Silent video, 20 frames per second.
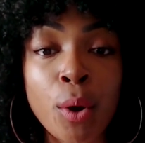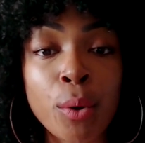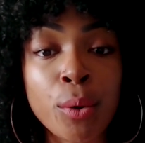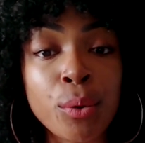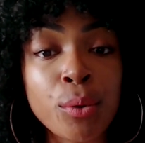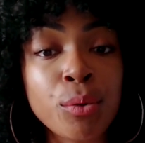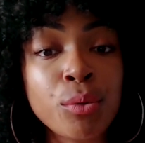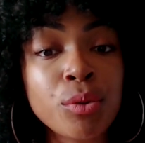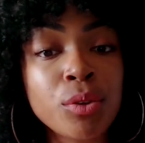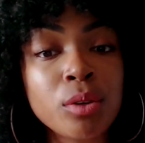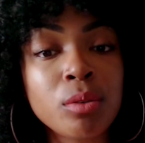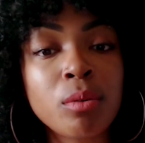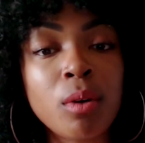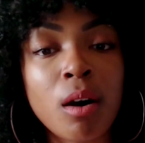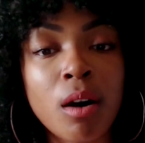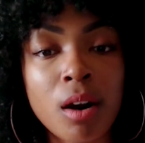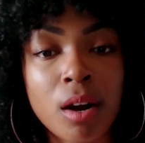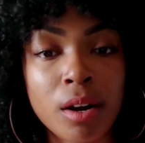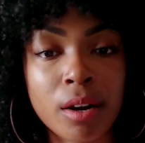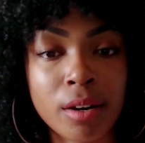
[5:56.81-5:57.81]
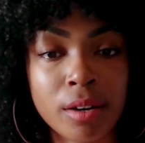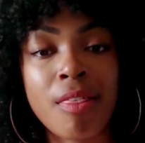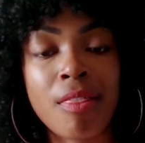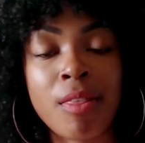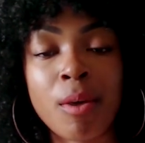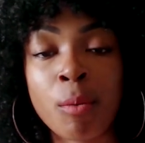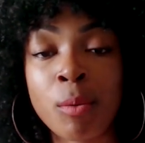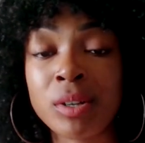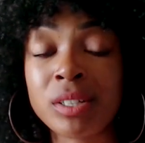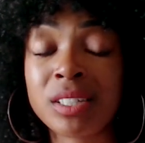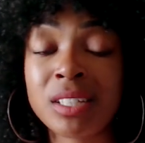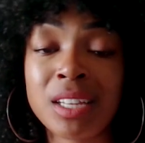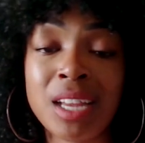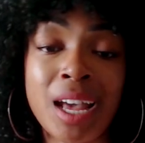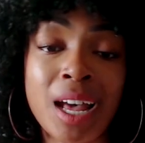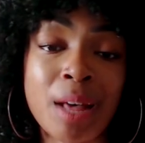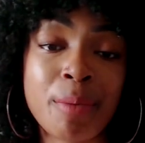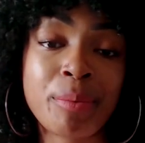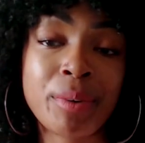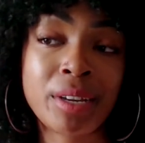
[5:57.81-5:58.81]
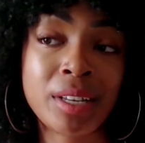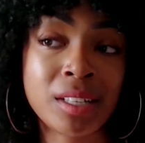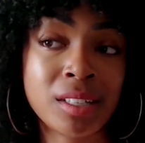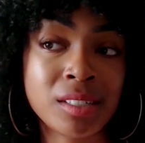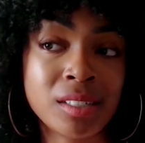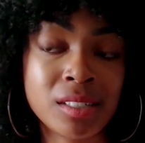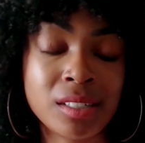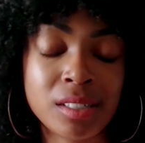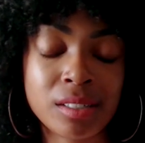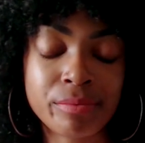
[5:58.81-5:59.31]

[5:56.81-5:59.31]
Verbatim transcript: who you are, then what's going to happen is